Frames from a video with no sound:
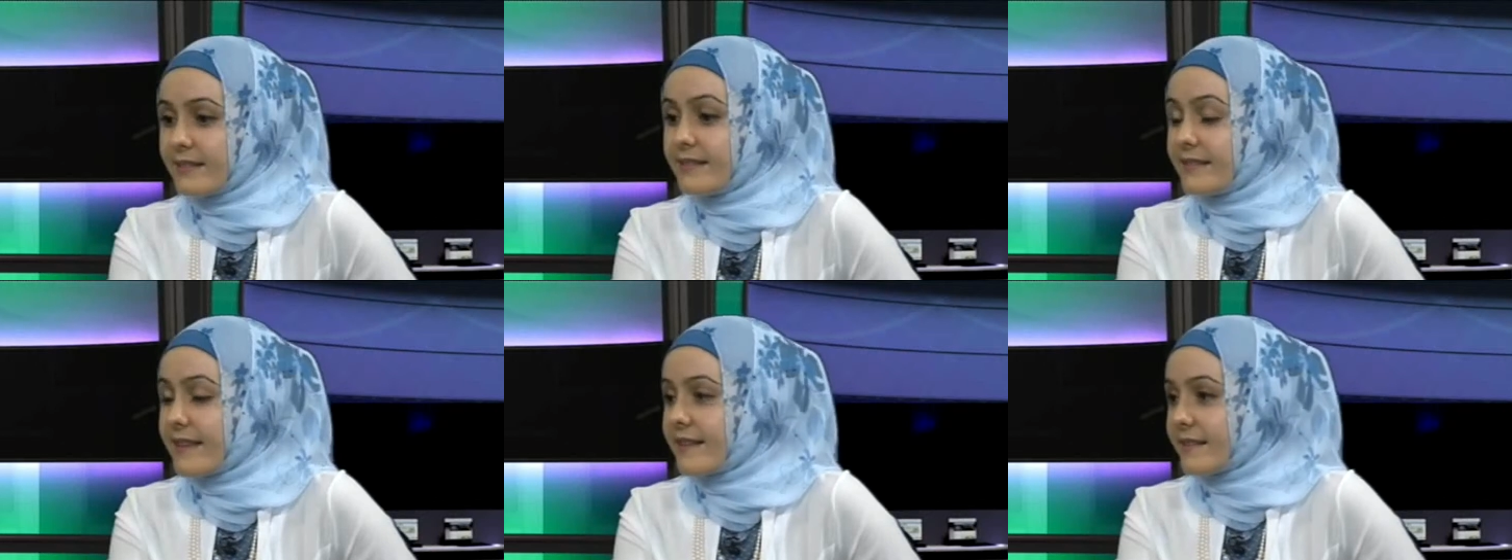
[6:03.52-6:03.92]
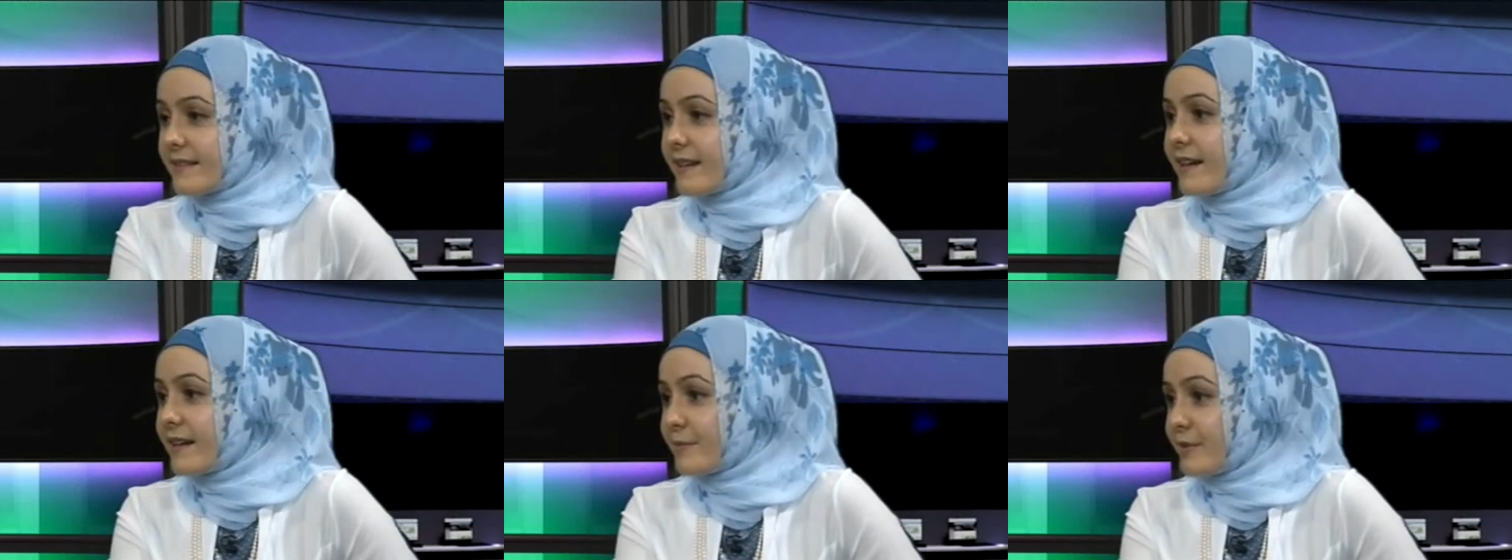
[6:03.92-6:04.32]
since that
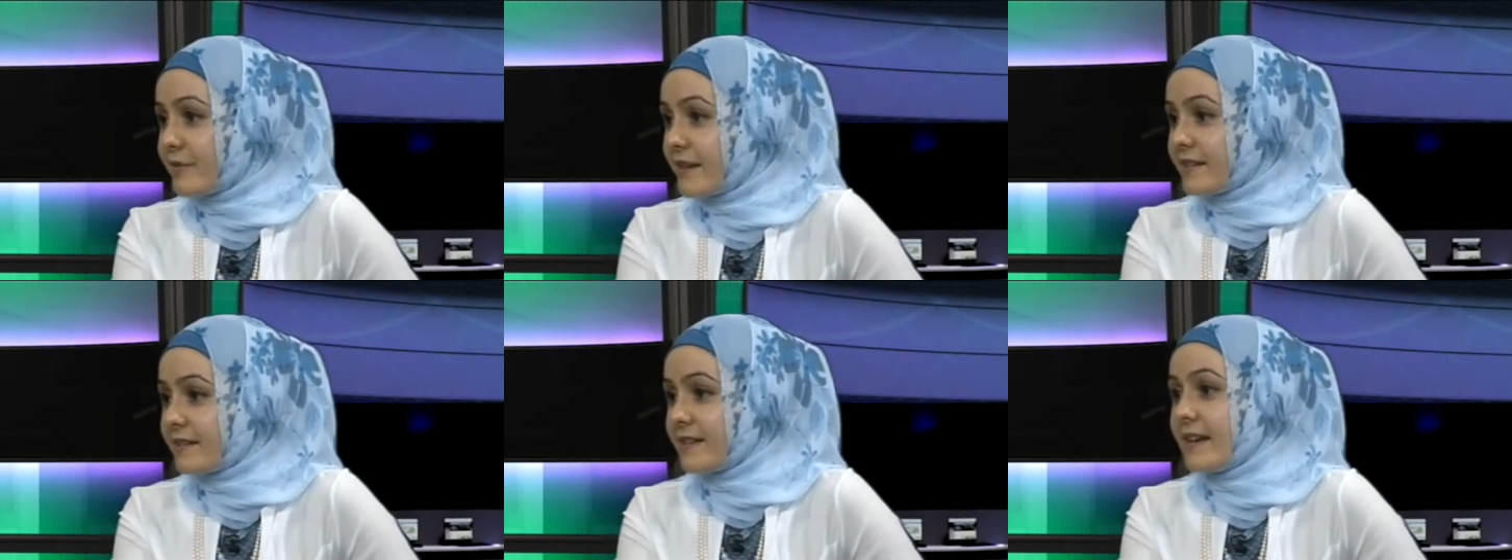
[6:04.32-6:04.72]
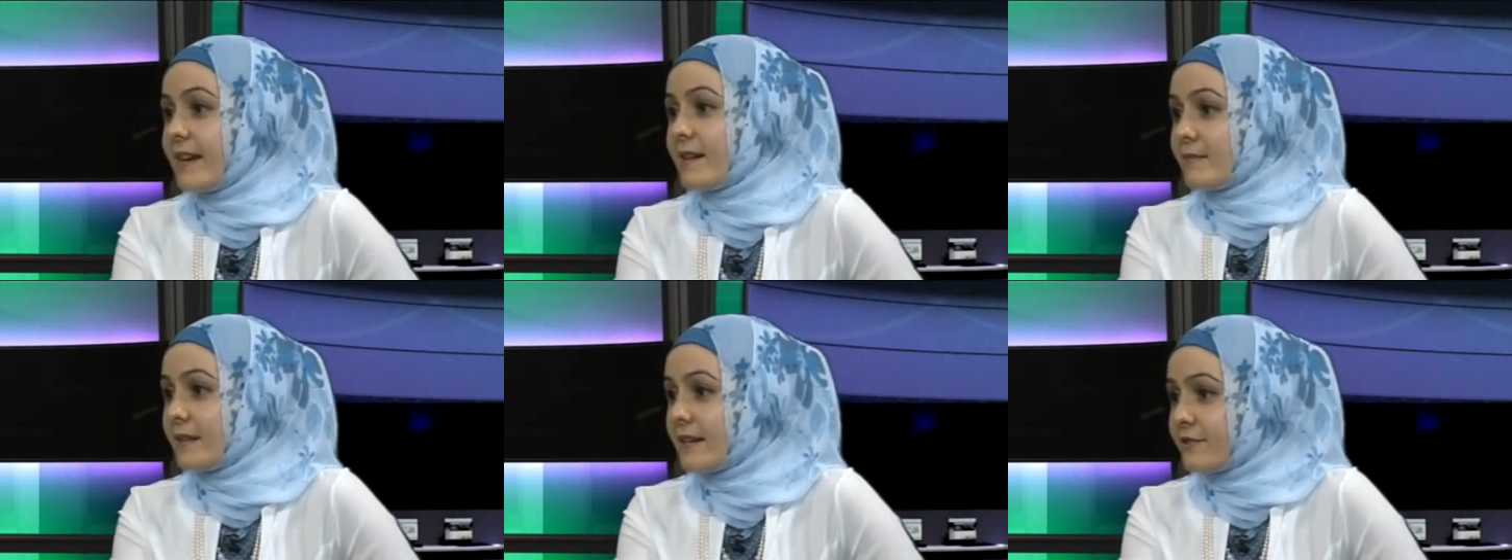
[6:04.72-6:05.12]
time, we've actually
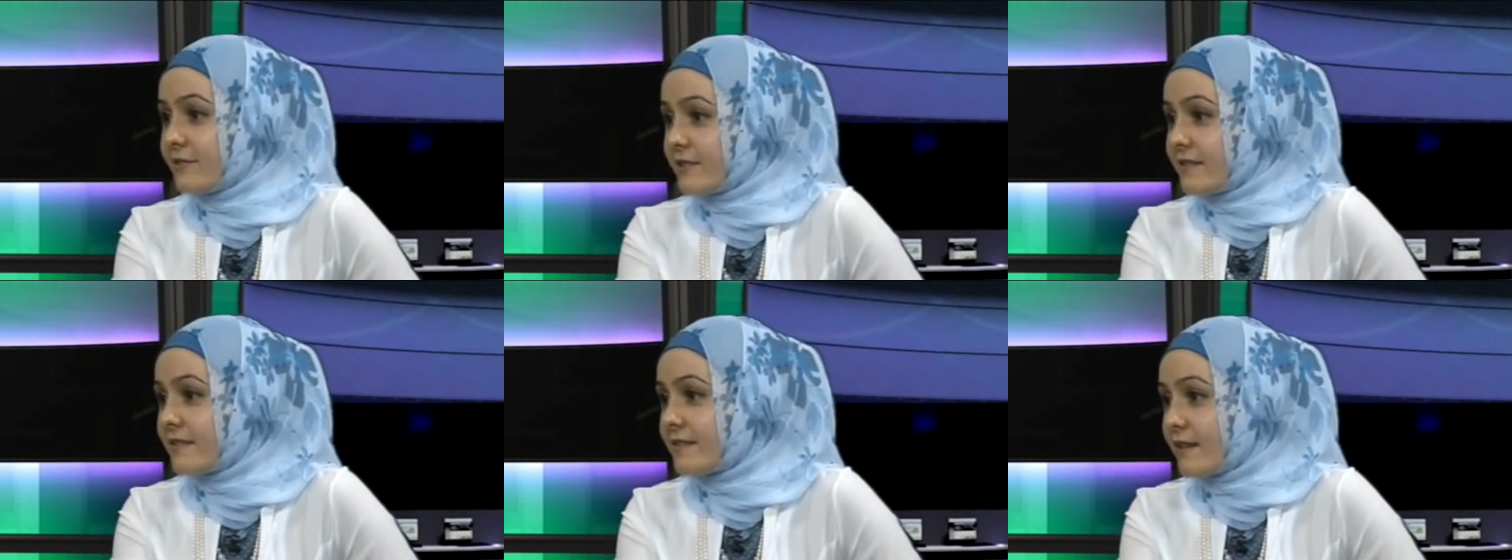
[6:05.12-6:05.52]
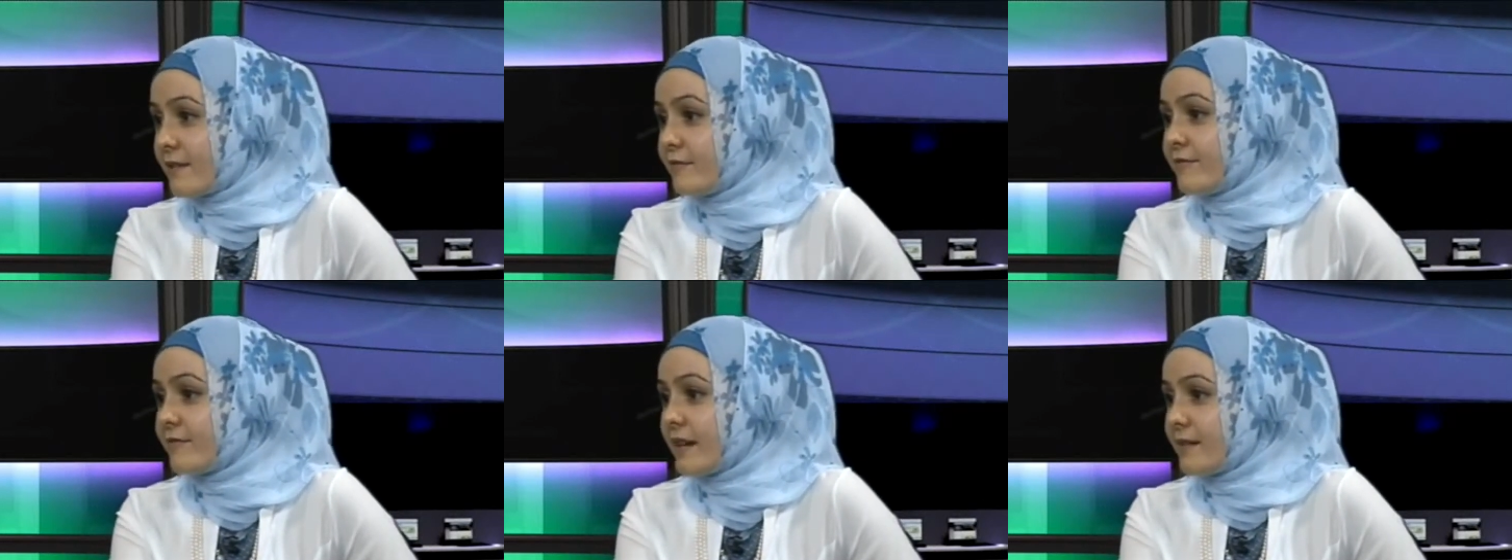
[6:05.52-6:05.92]
helped hundreds
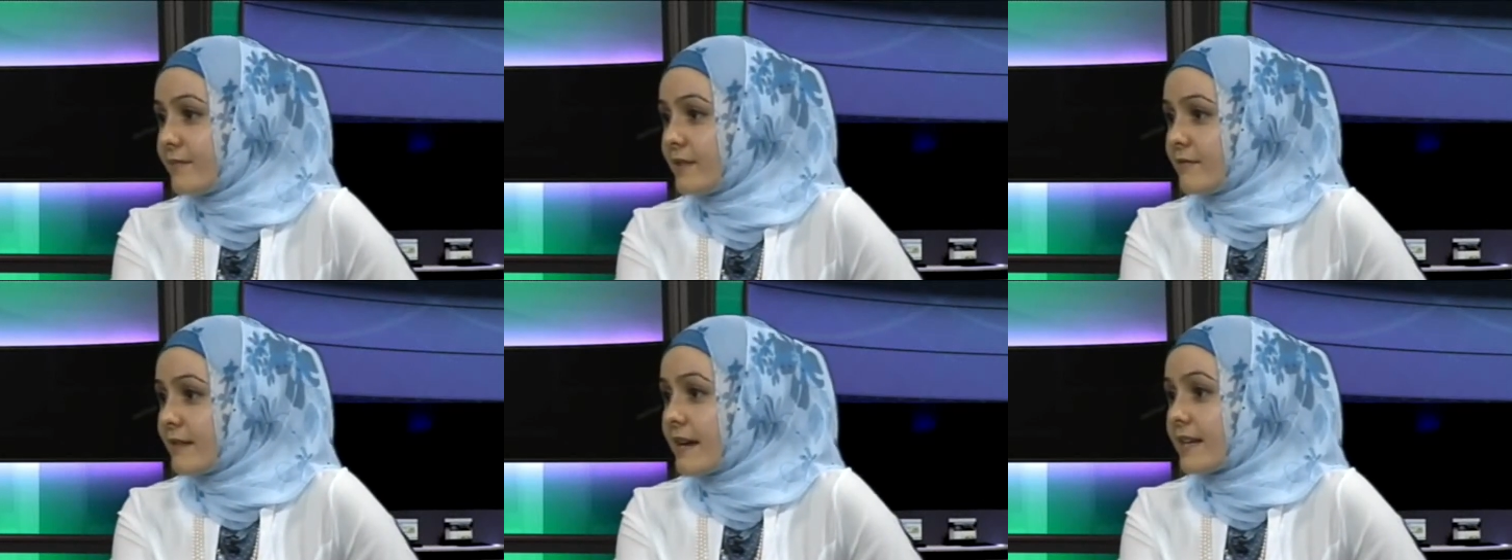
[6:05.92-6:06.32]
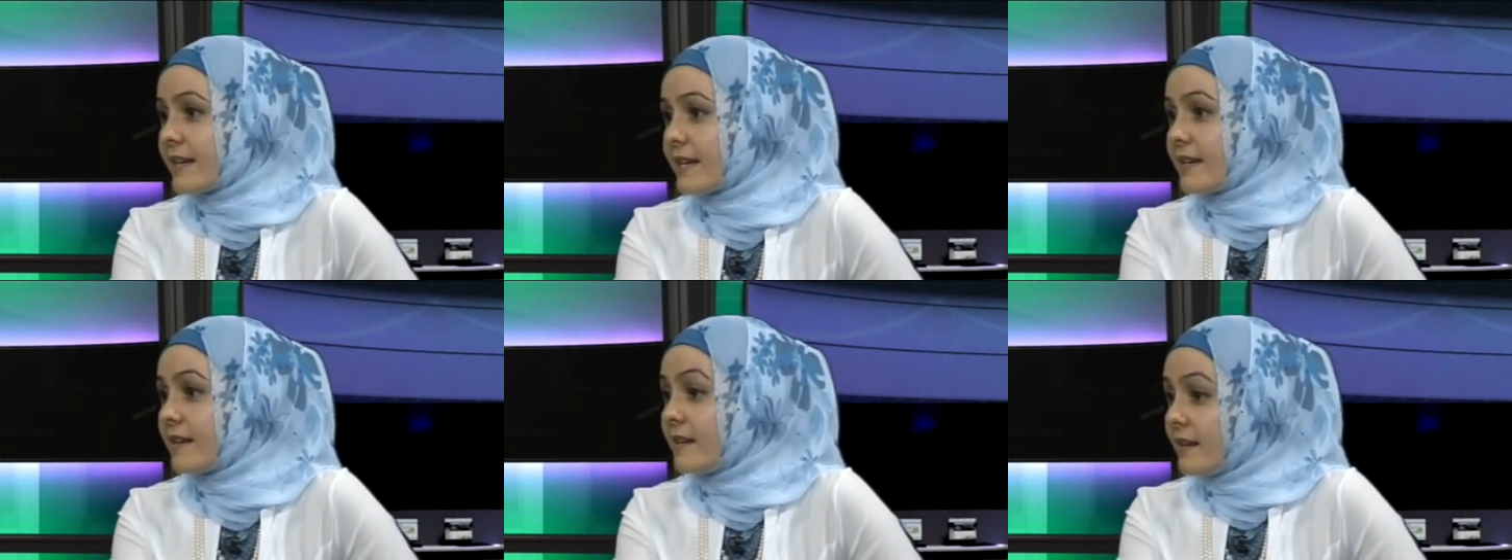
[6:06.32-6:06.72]
of
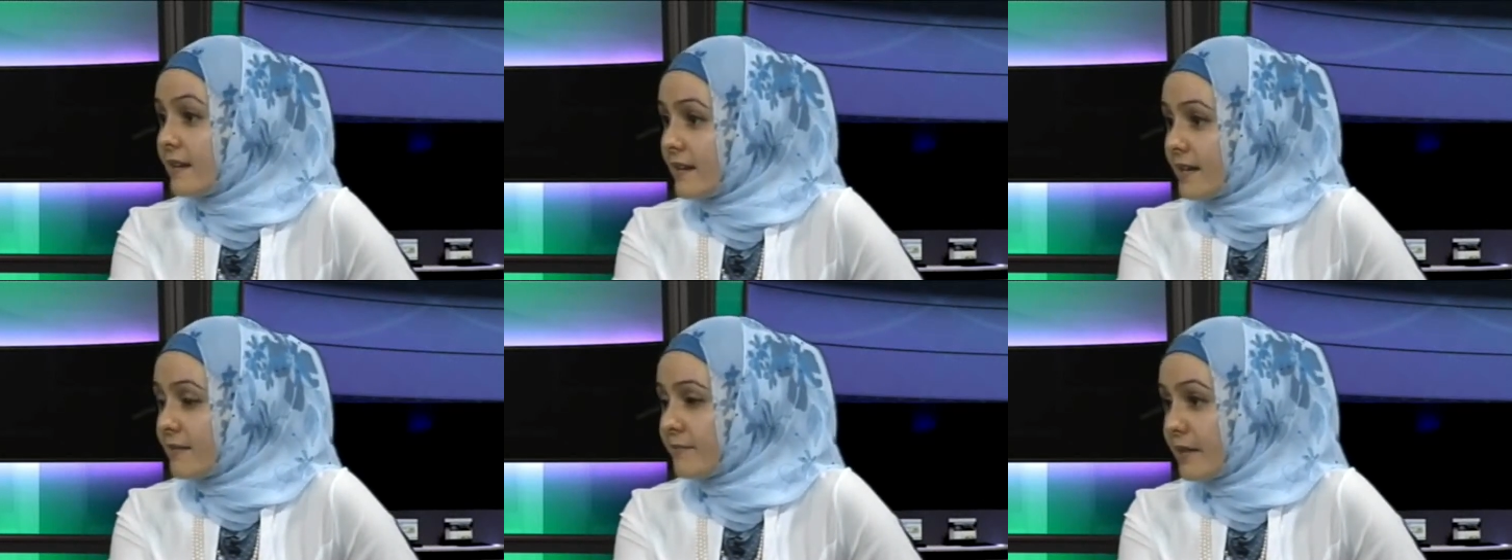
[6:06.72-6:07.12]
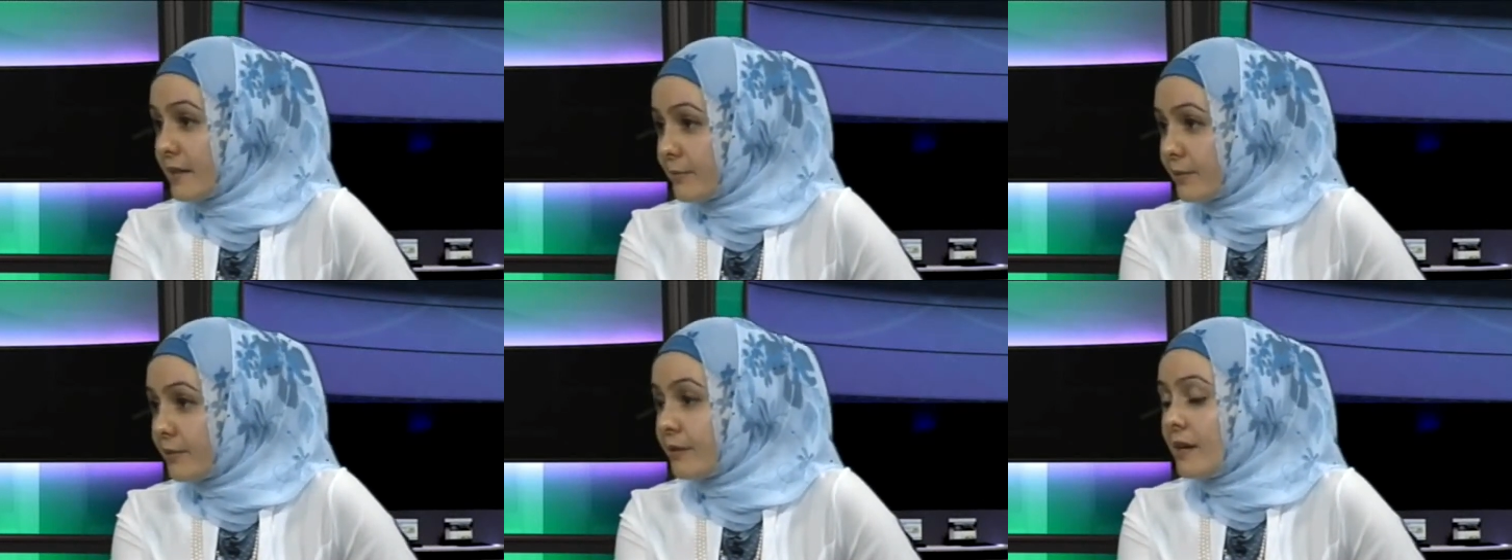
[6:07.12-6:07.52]
Iraqi
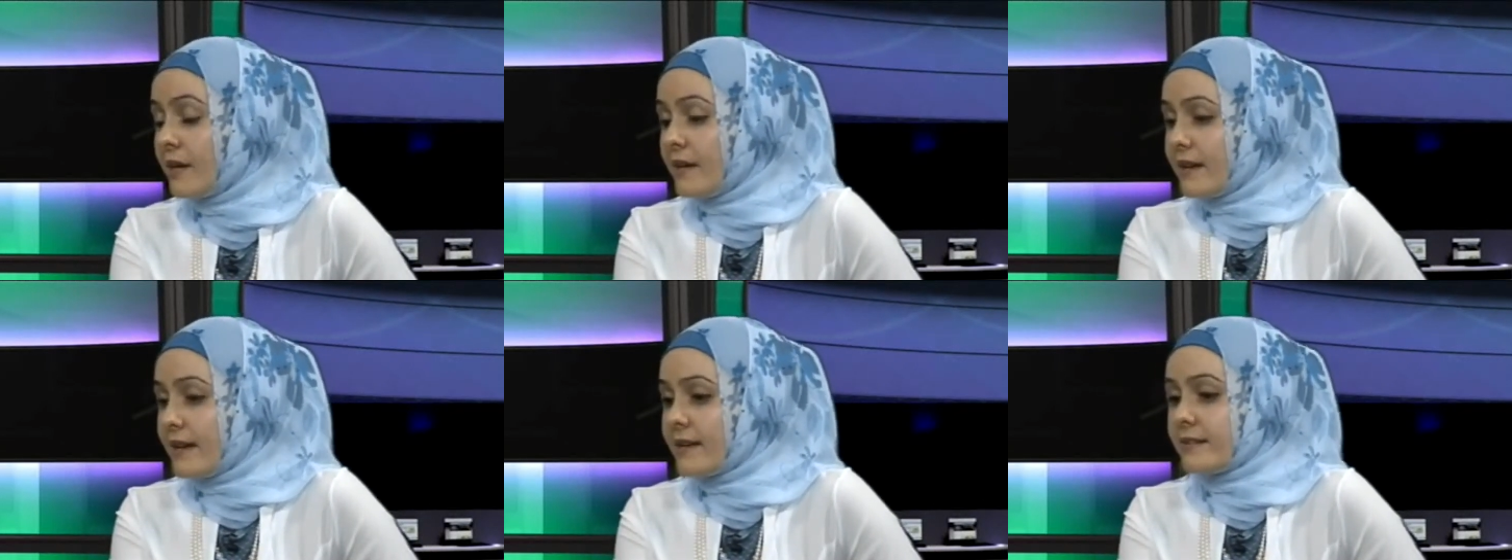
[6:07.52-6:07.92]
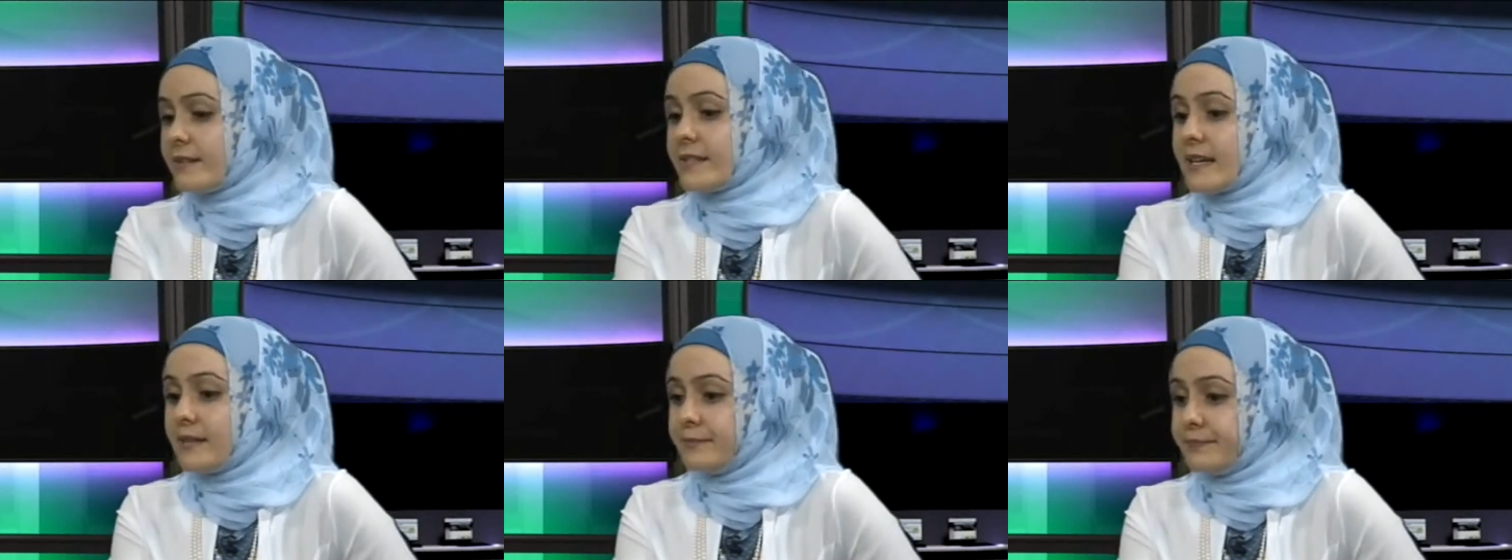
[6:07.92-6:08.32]
people. And